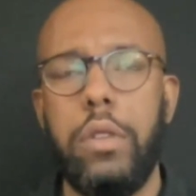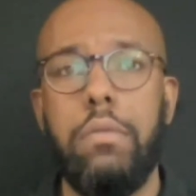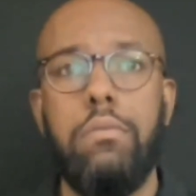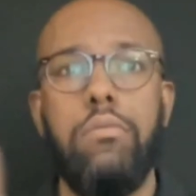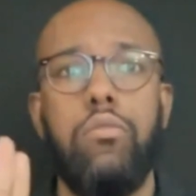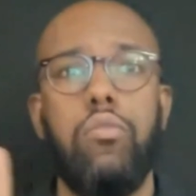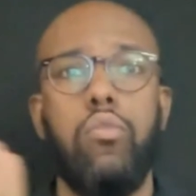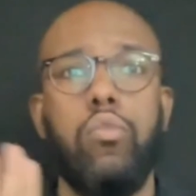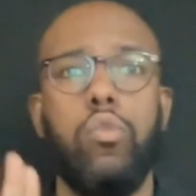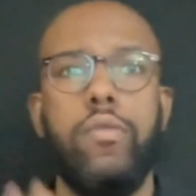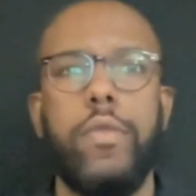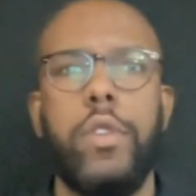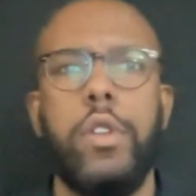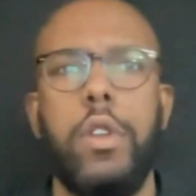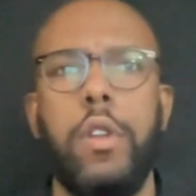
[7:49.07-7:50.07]
The
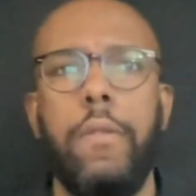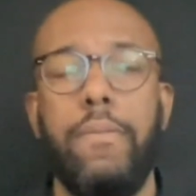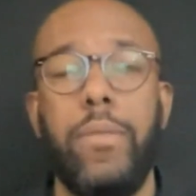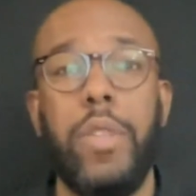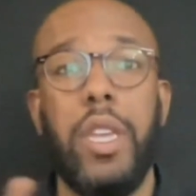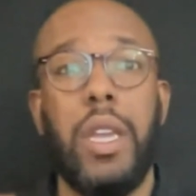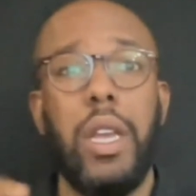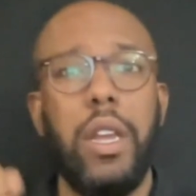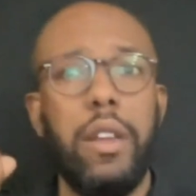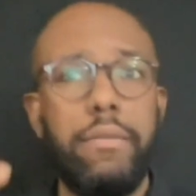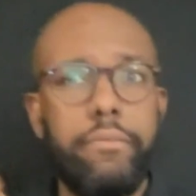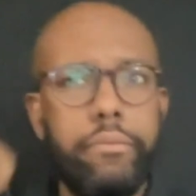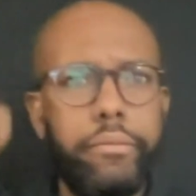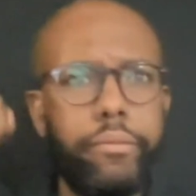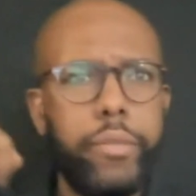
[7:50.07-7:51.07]
film, which
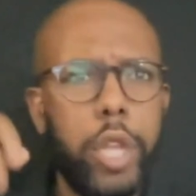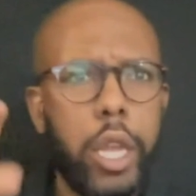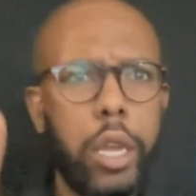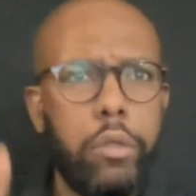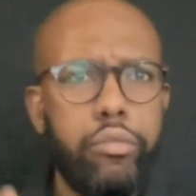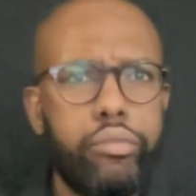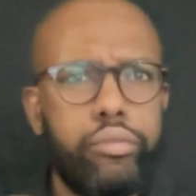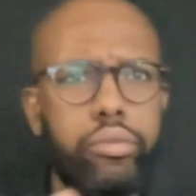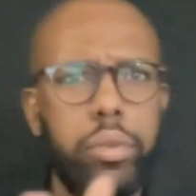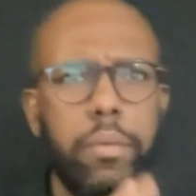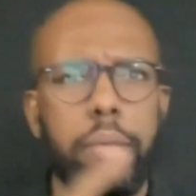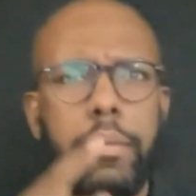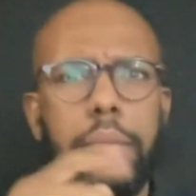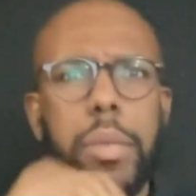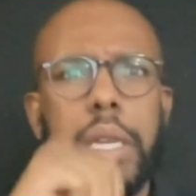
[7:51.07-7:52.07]
is based on the
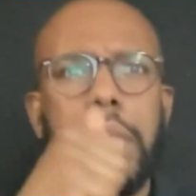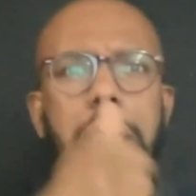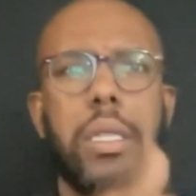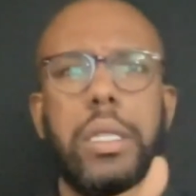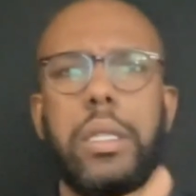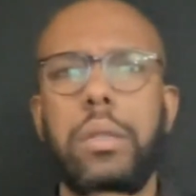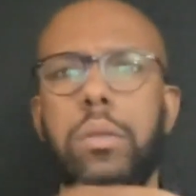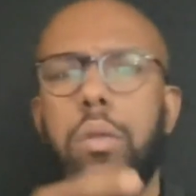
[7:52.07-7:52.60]
famous doll,